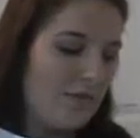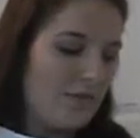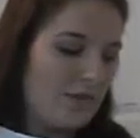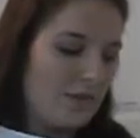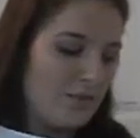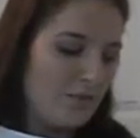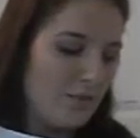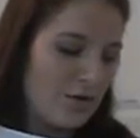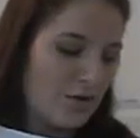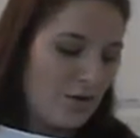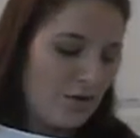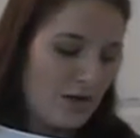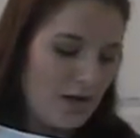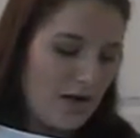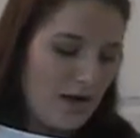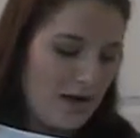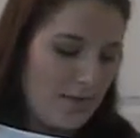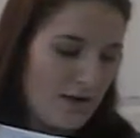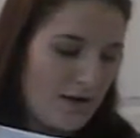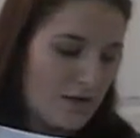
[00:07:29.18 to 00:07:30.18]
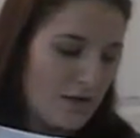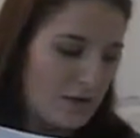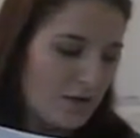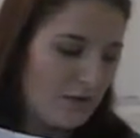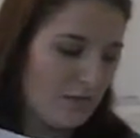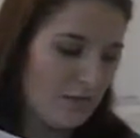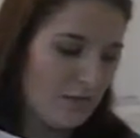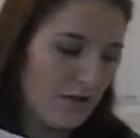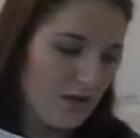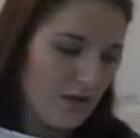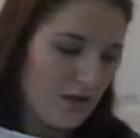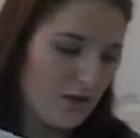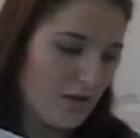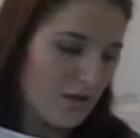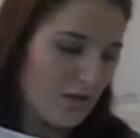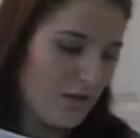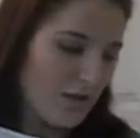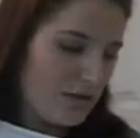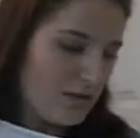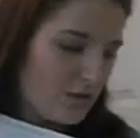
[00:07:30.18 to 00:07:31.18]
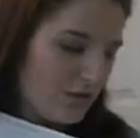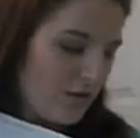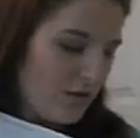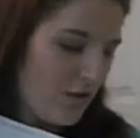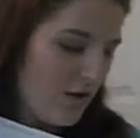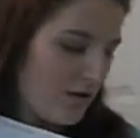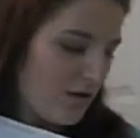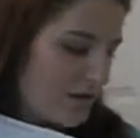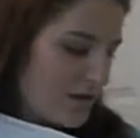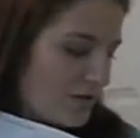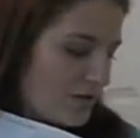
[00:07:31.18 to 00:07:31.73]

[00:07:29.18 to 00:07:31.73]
This book I'm actually really enjoying so far.